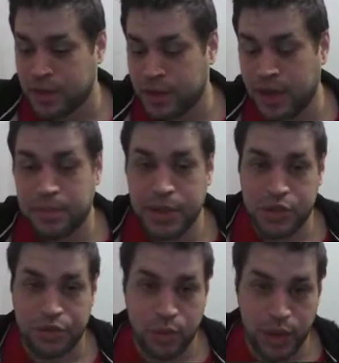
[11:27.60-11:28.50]
that much
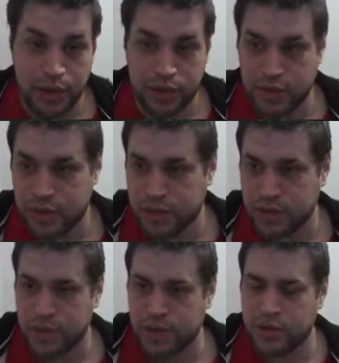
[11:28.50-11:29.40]
of a waste.
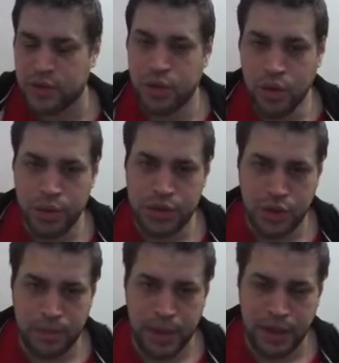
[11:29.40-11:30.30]
Go with
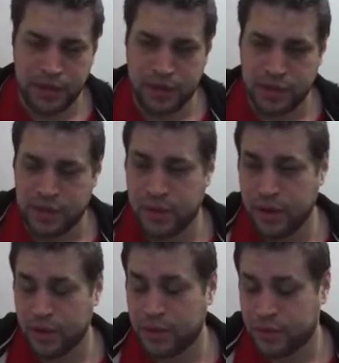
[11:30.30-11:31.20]
your pace,
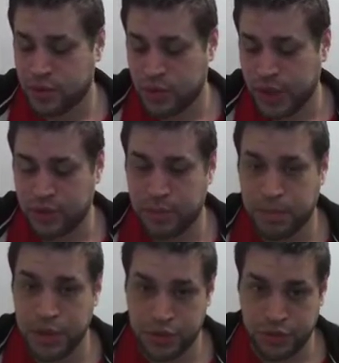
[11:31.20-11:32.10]
don't try to
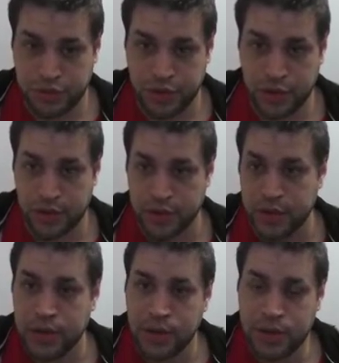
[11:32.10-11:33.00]
push too far,
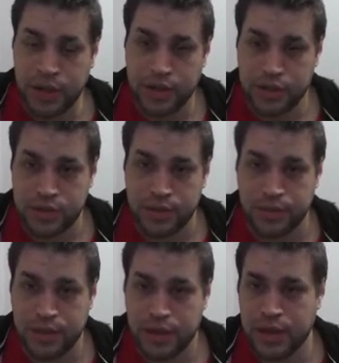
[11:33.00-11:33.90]
okay?
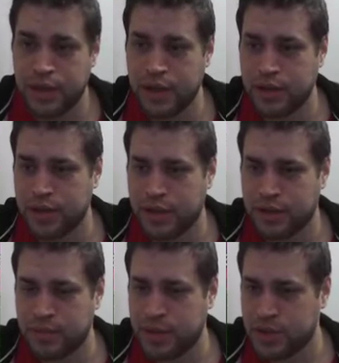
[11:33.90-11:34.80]
And then
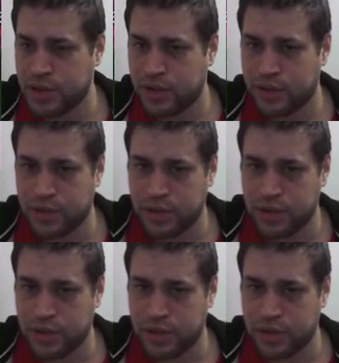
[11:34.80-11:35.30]
let me just